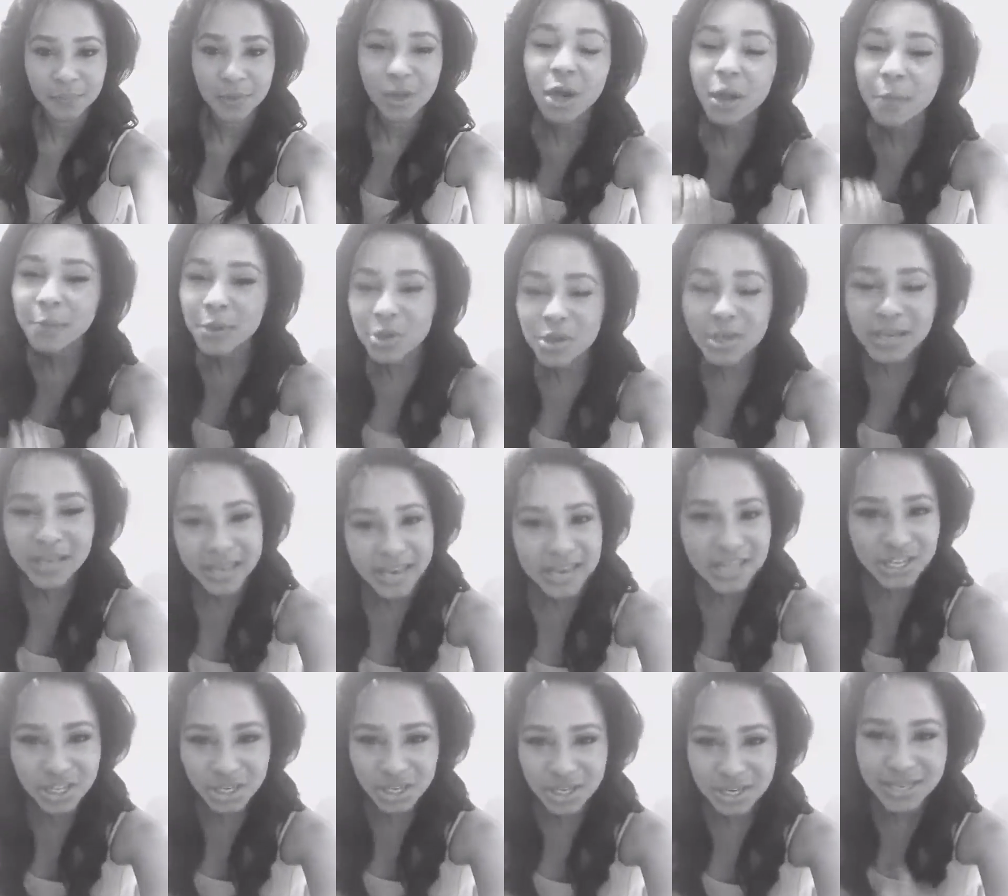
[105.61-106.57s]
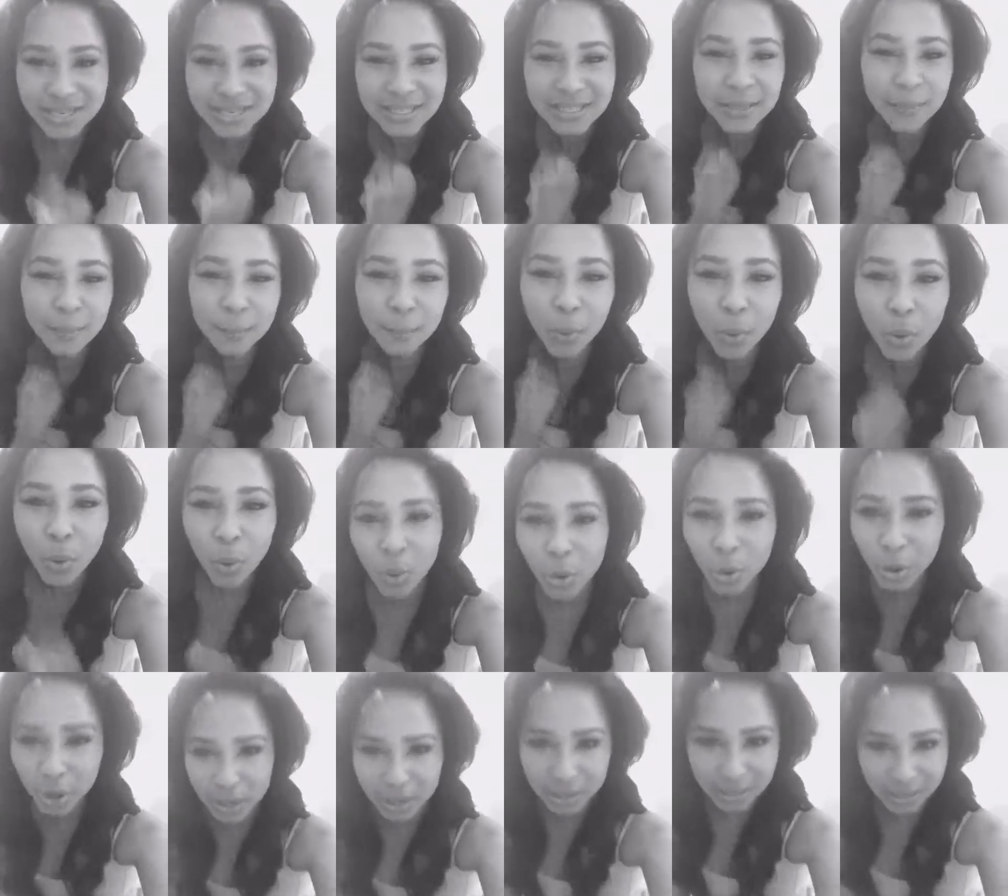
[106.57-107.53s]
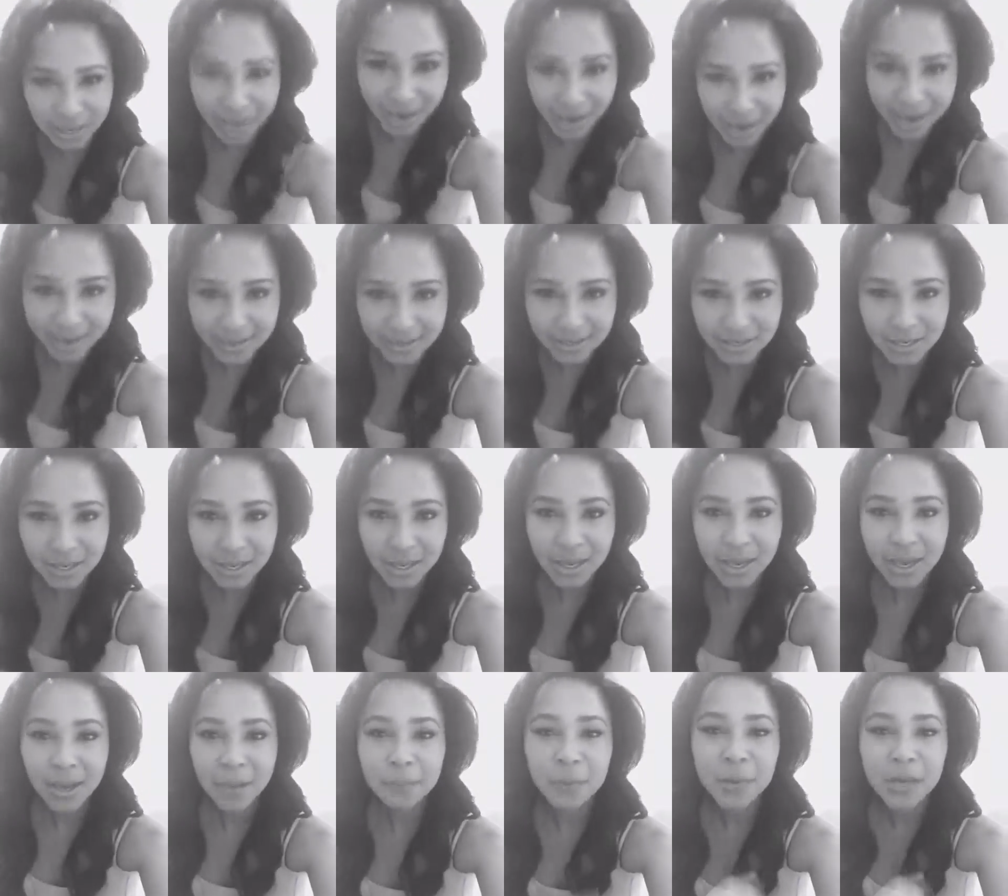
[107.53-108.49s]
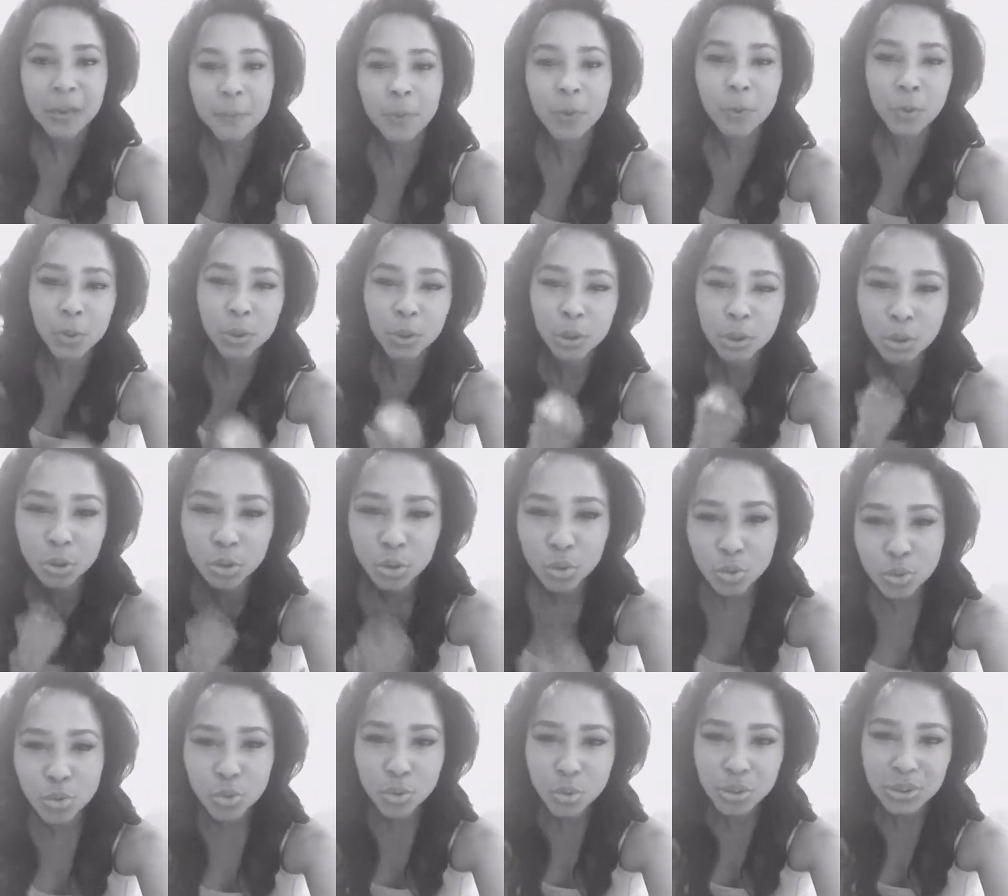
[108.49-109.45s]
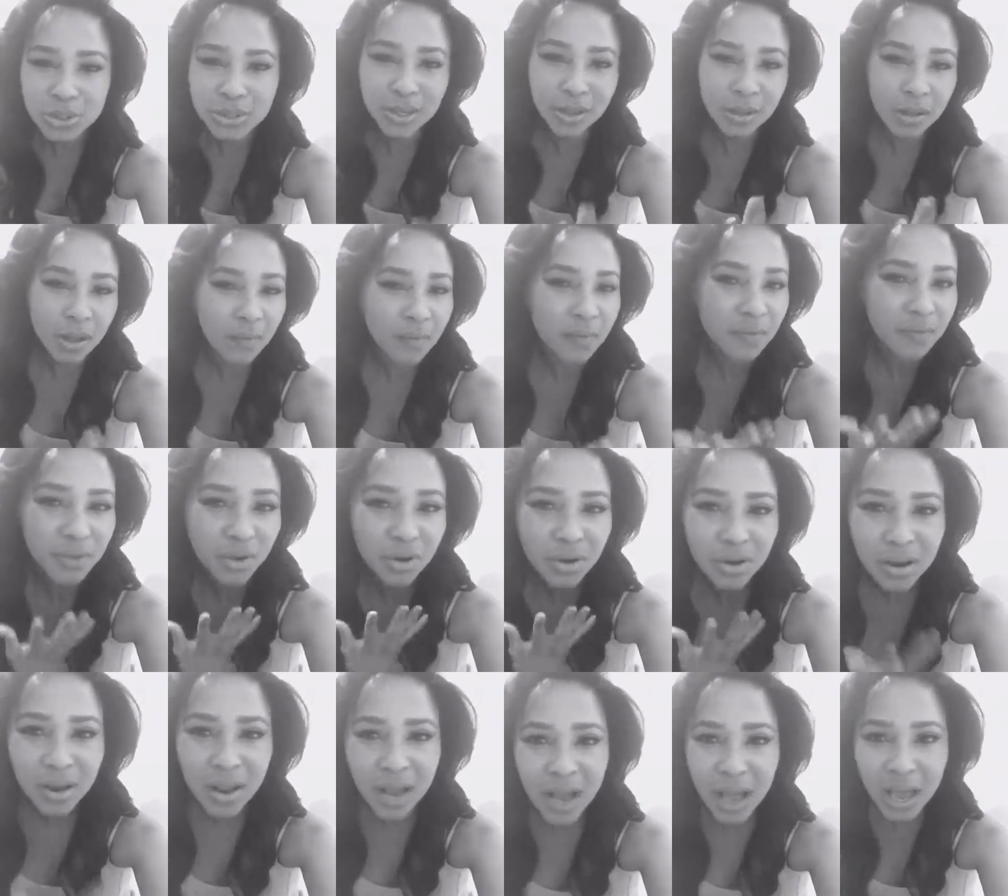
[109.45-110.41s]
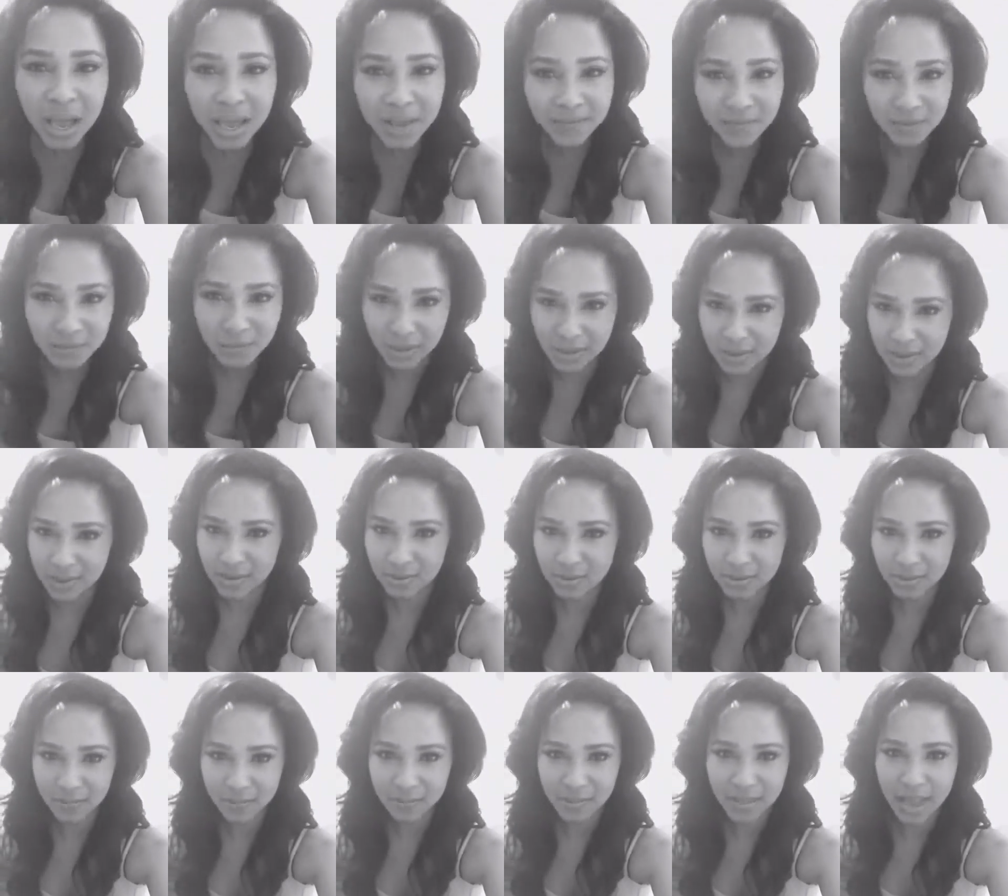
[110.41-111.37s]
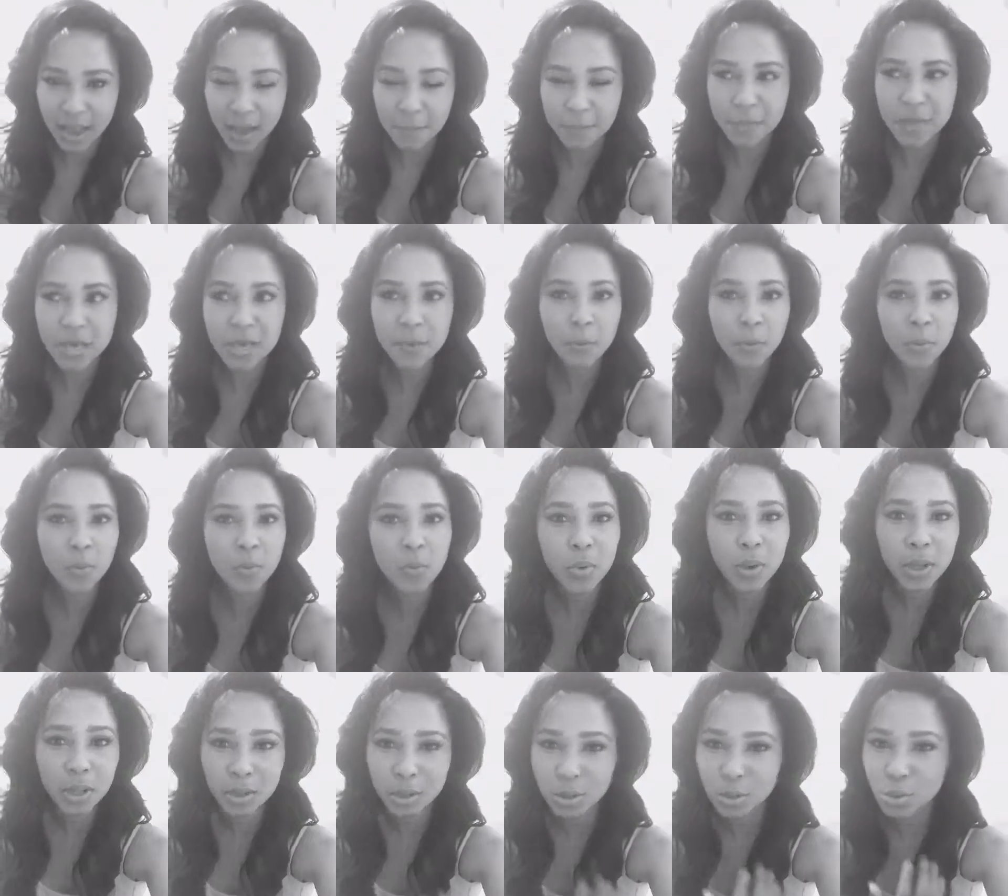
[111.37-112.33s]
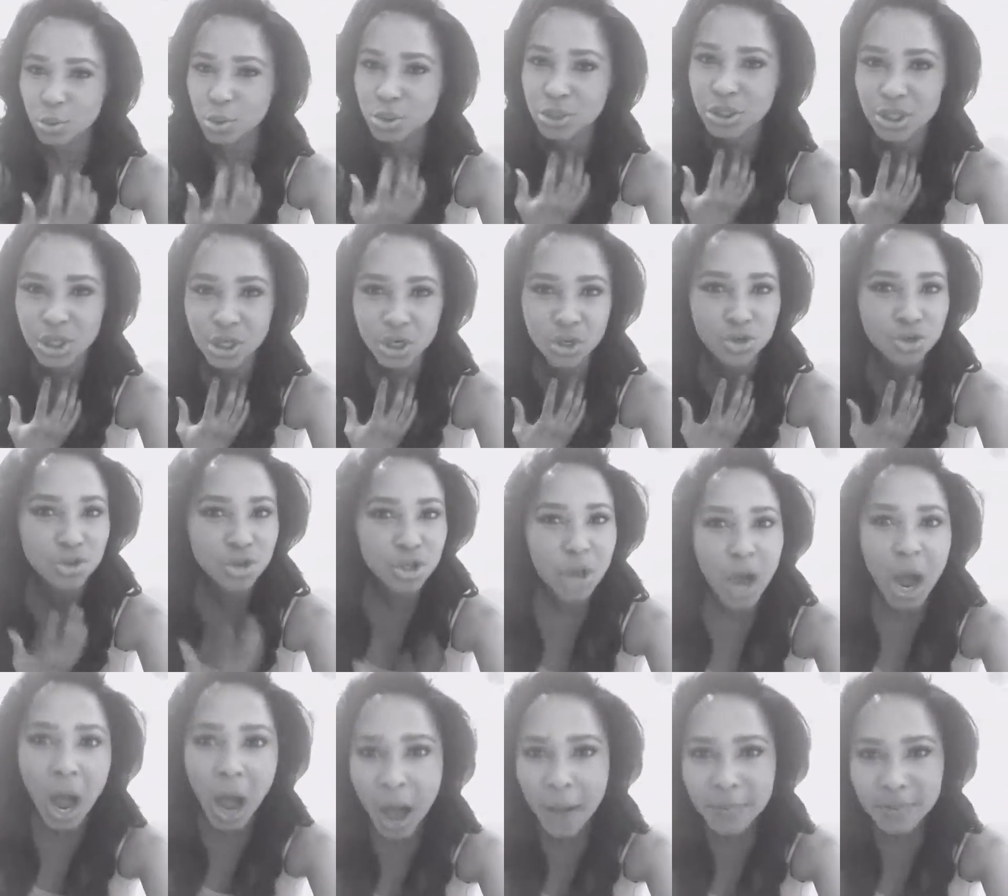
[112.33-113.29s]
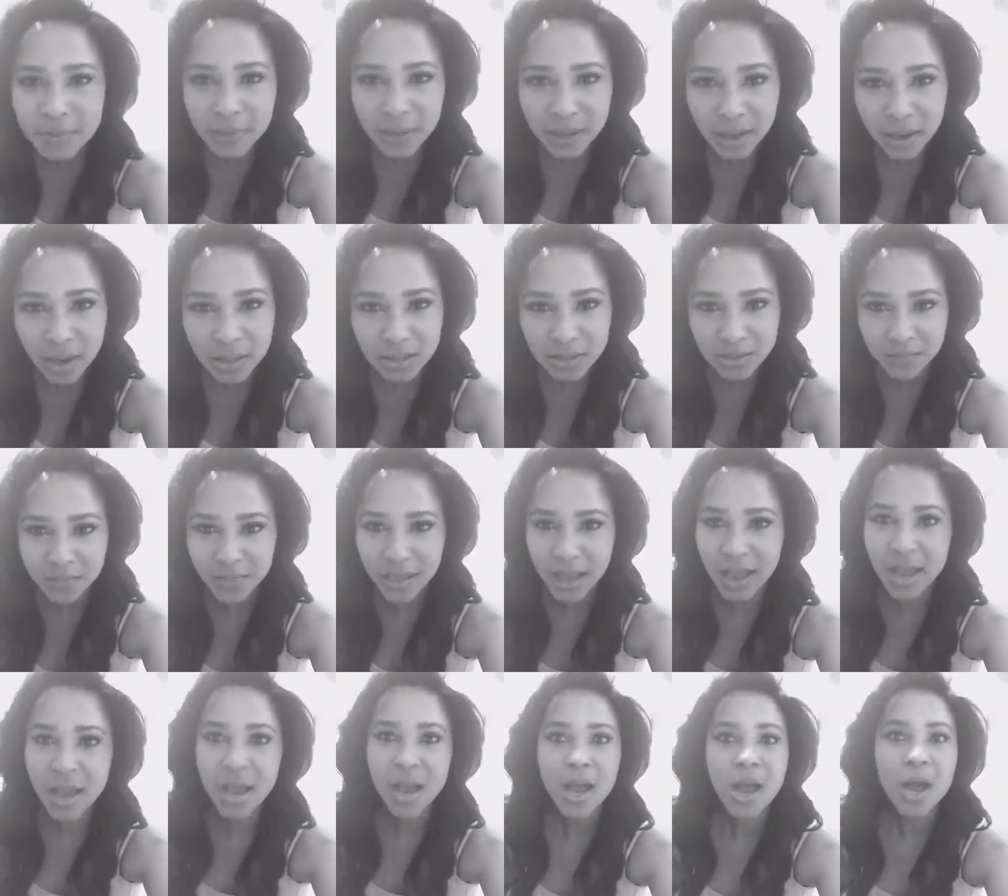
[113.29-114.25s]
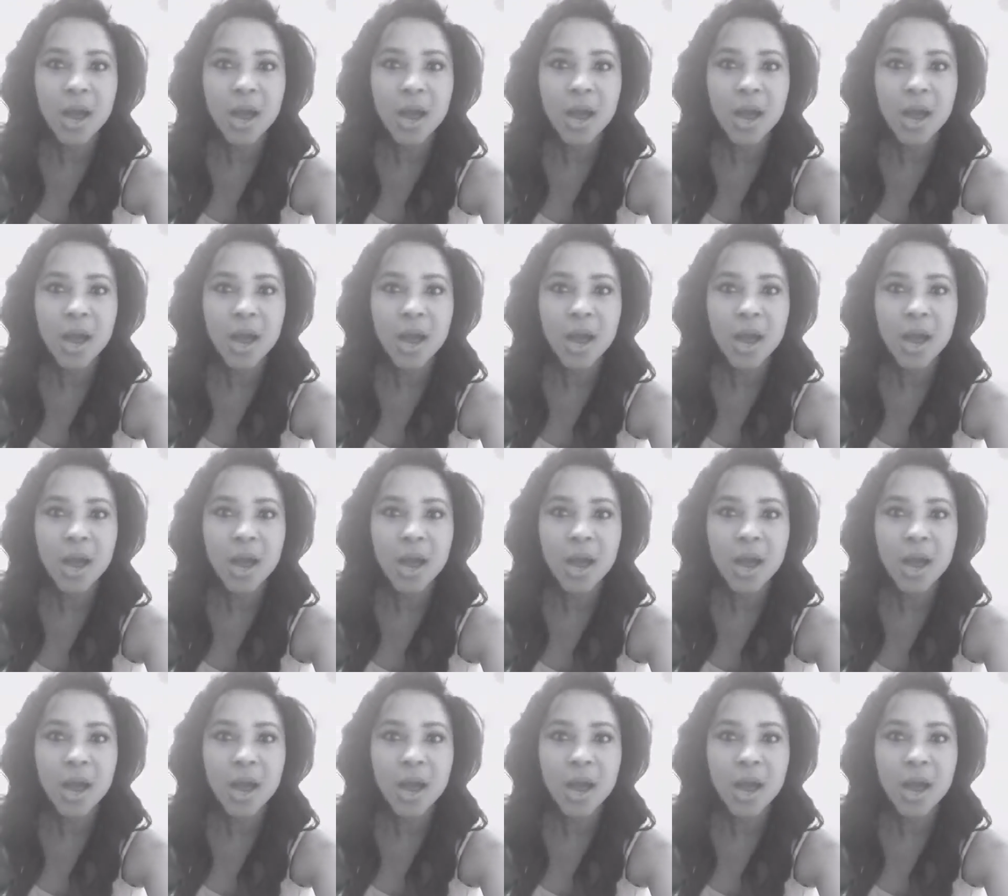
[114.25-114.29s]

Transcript: Communication is important, guys. People will lose the love of their lives because of that. People will lose their jobs because of that.